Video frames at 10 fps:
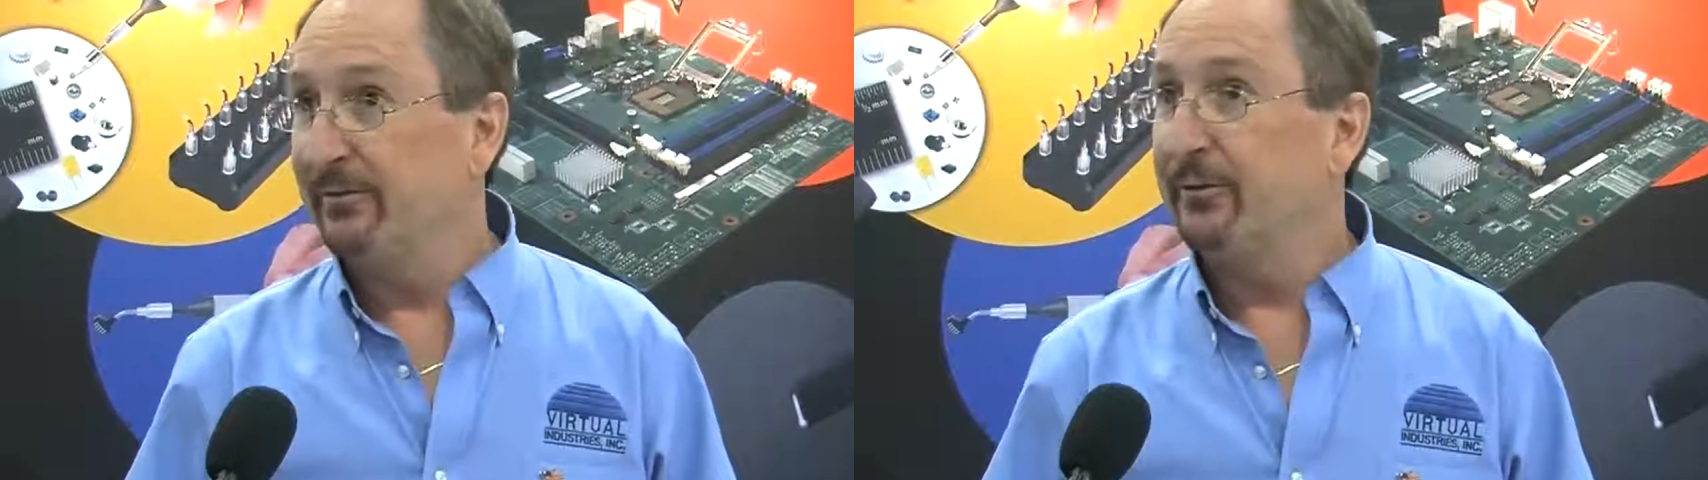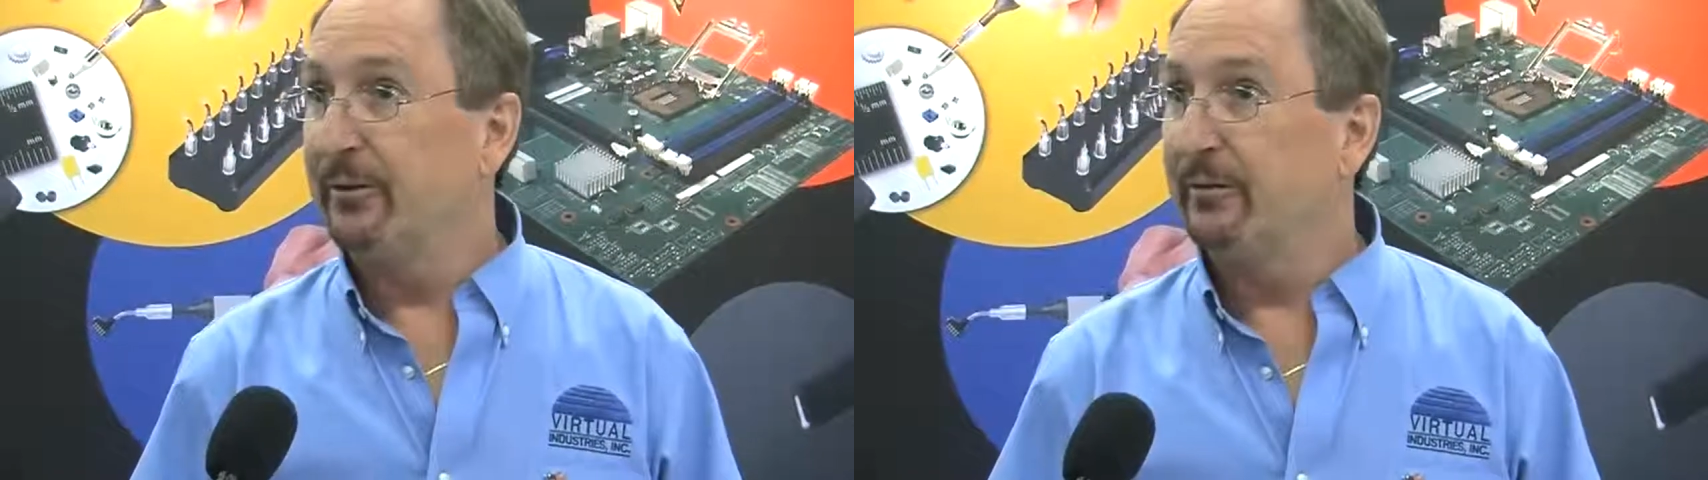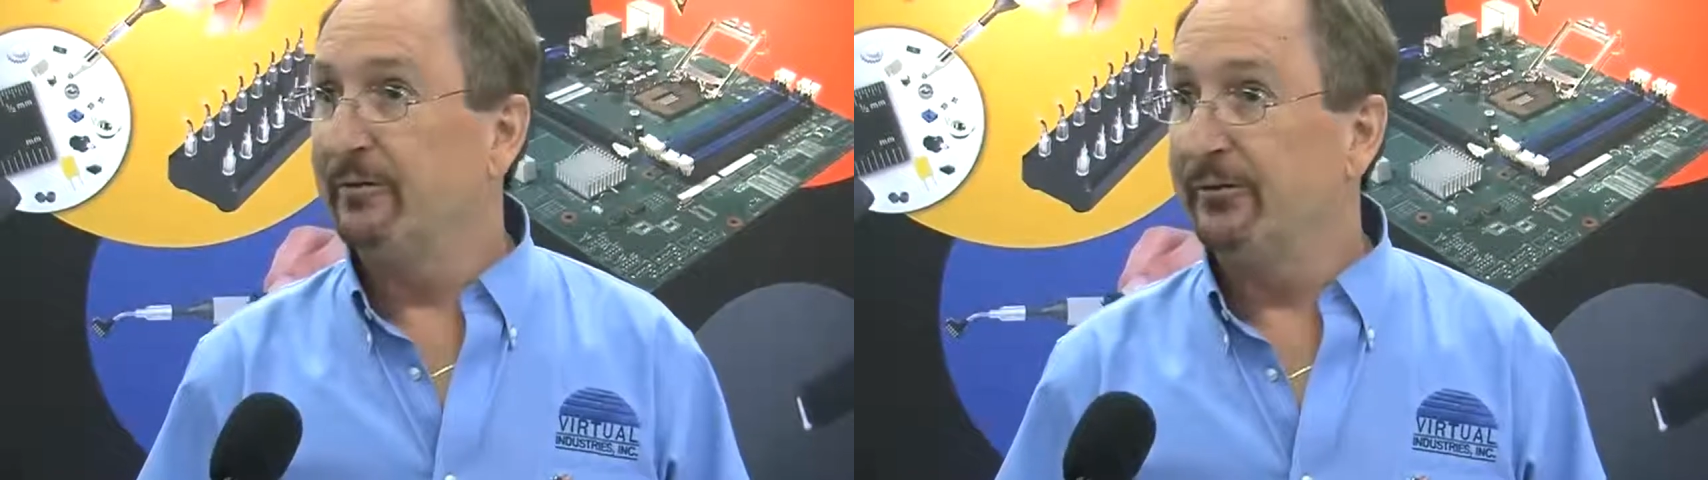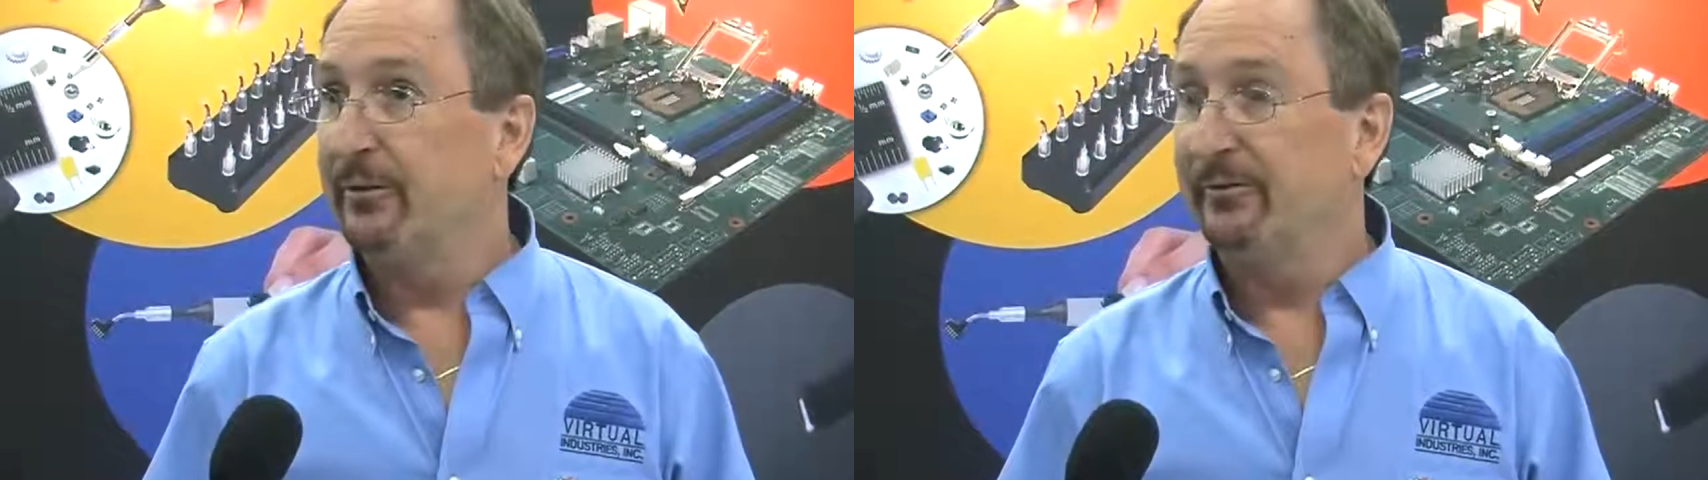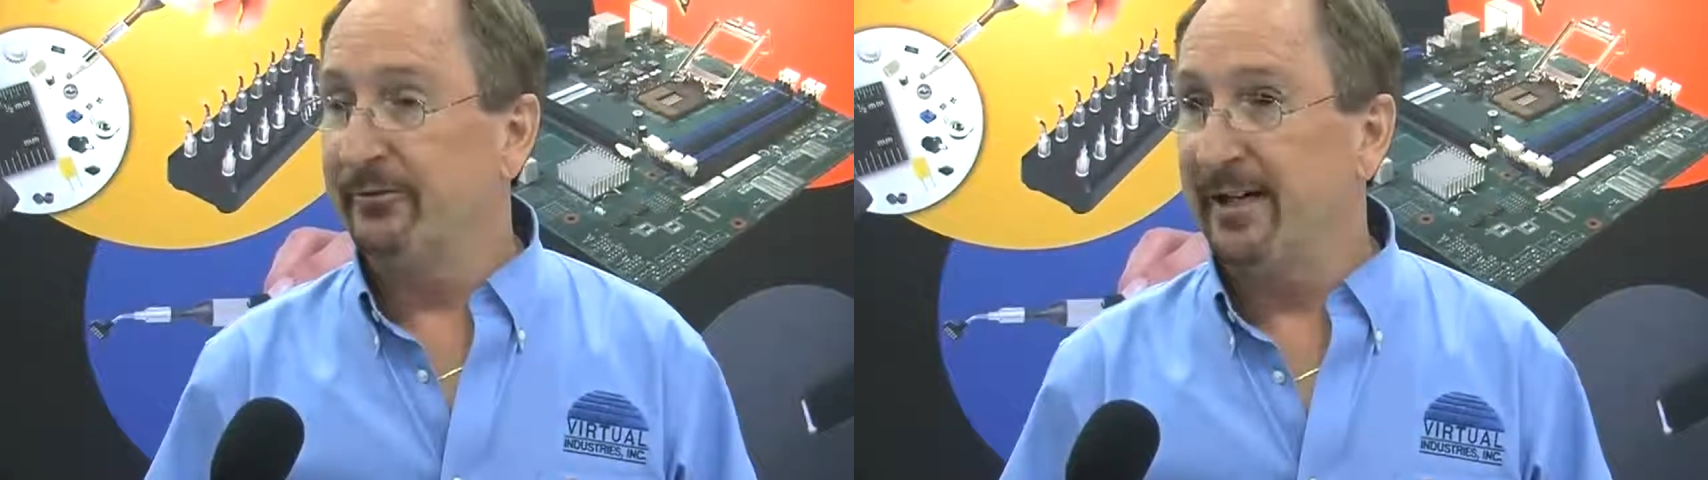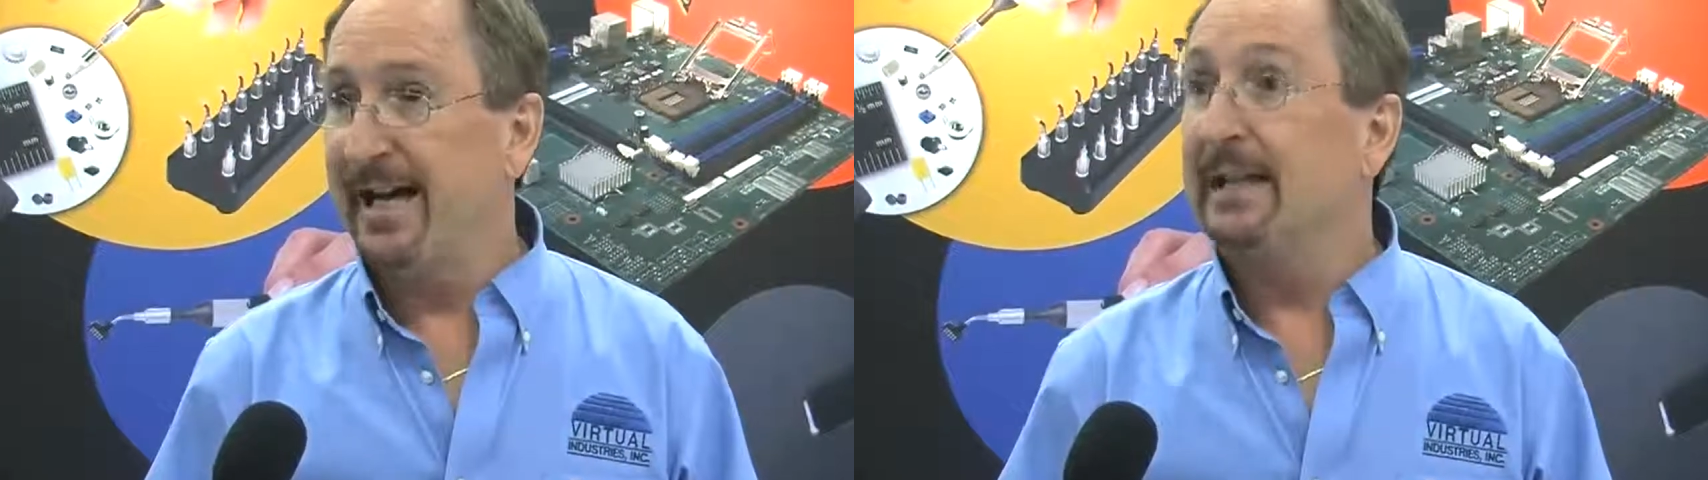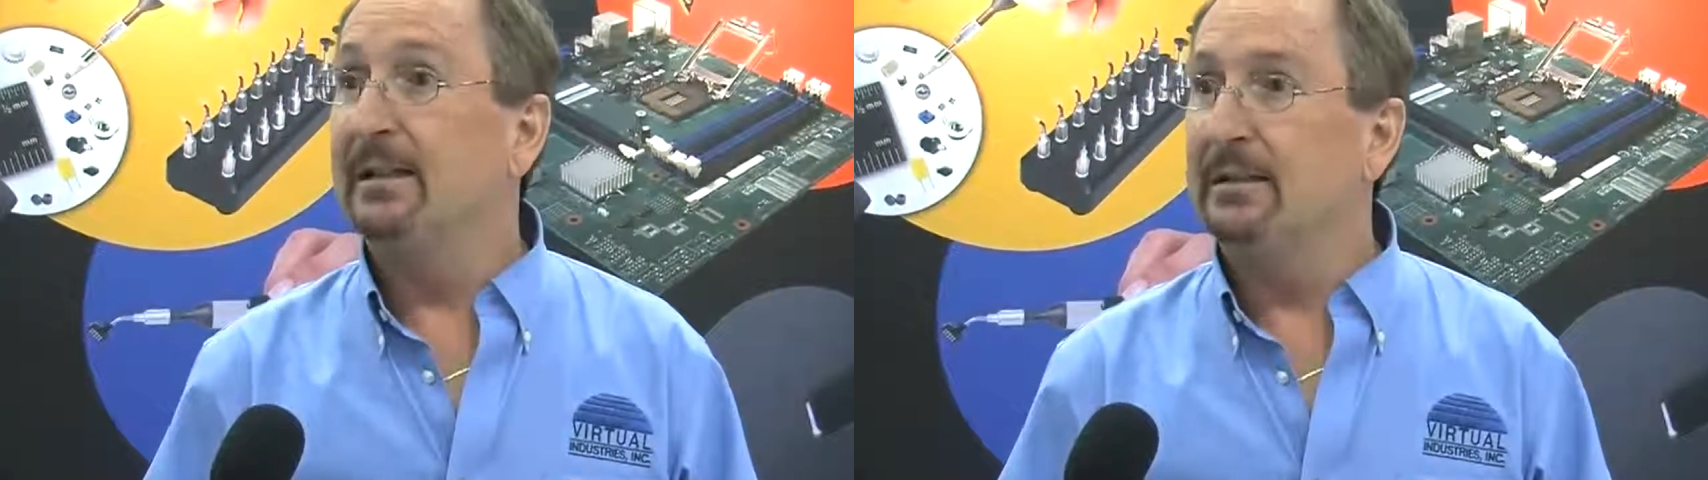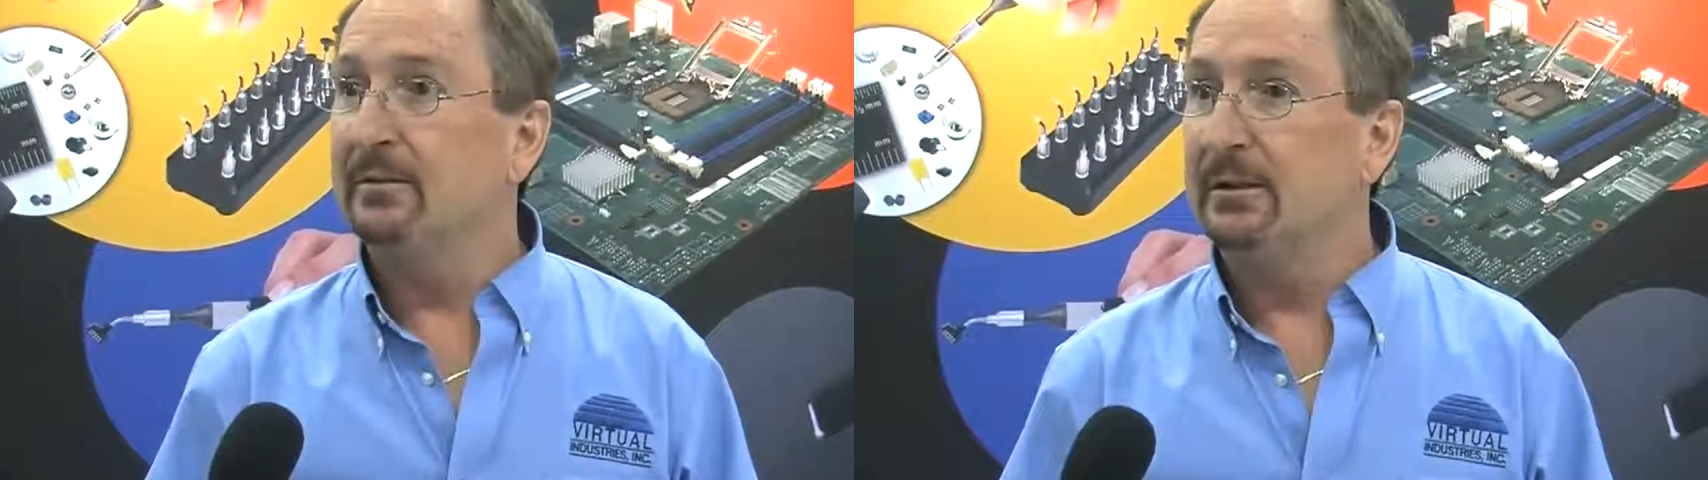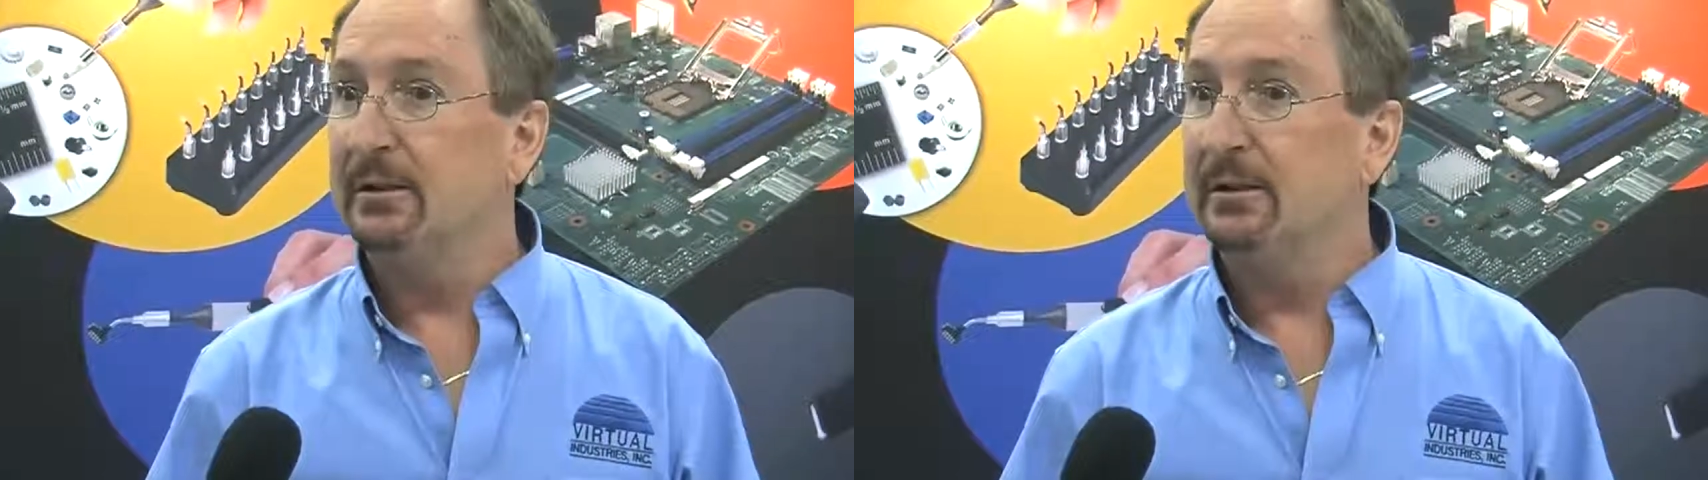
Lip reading: for handling,